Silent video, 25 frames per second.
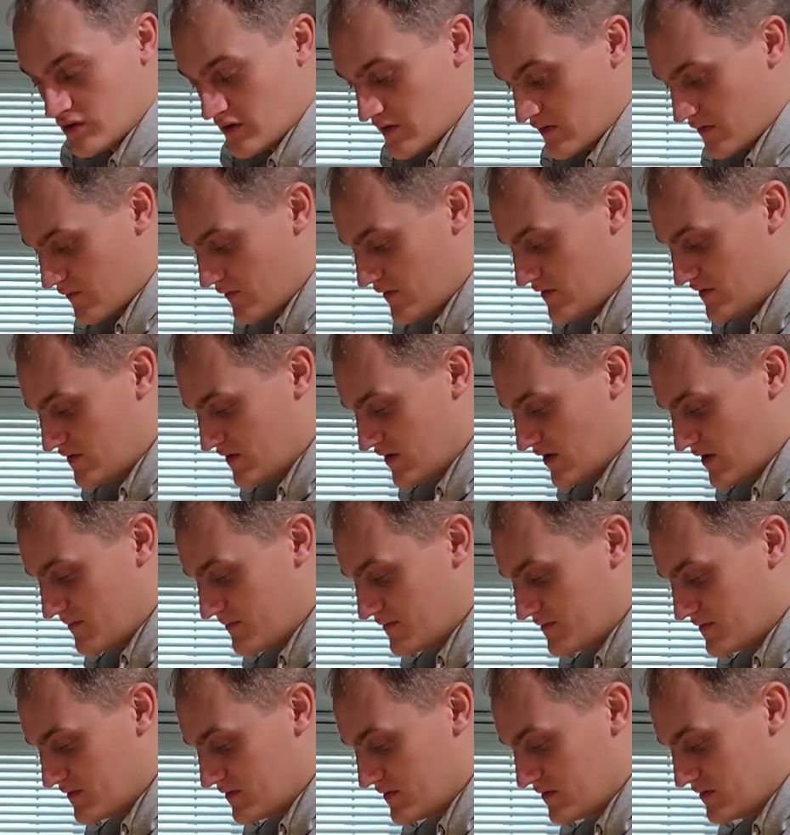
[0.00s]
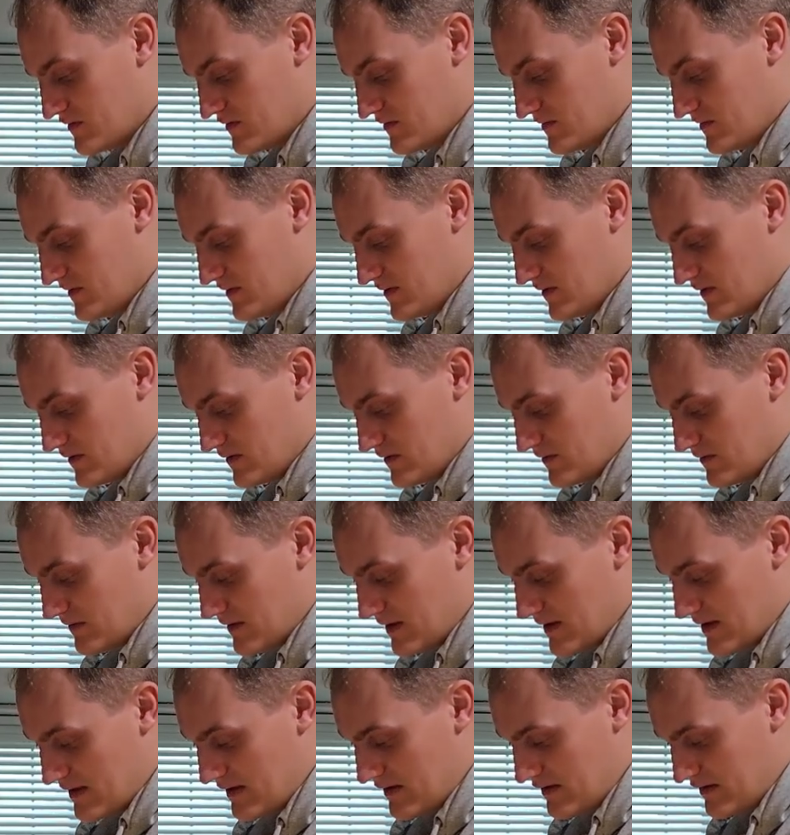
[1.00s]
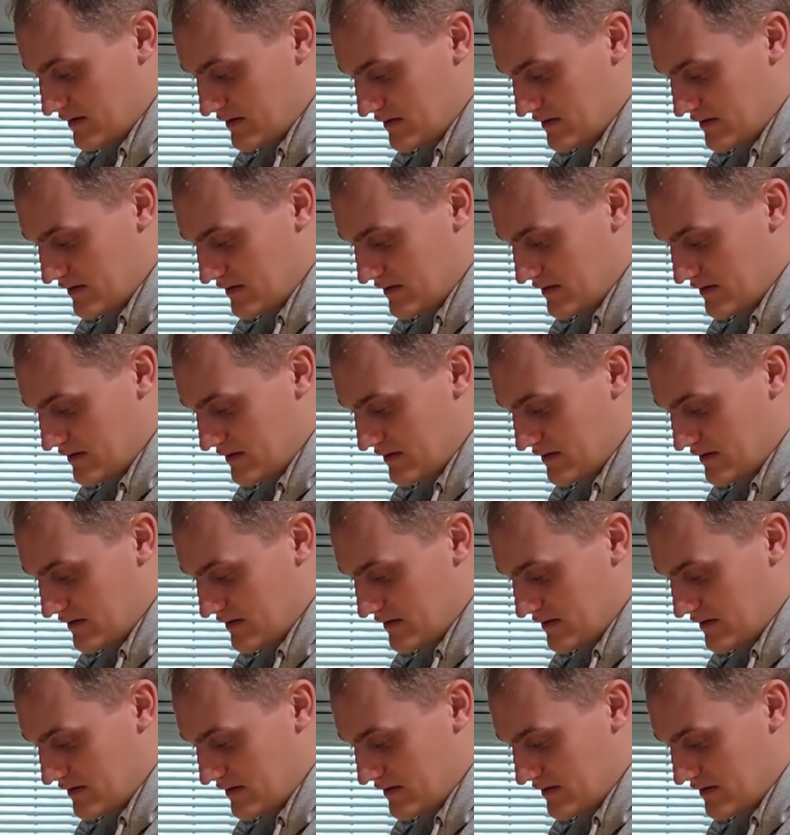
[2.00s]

it 3 stops, we've got to